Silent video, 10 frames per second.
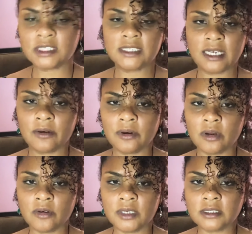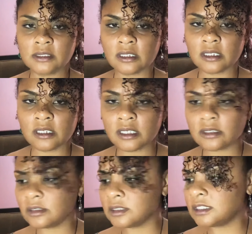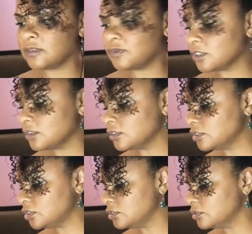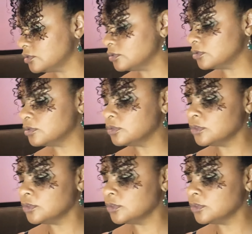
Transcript: Tarot is a little difficult to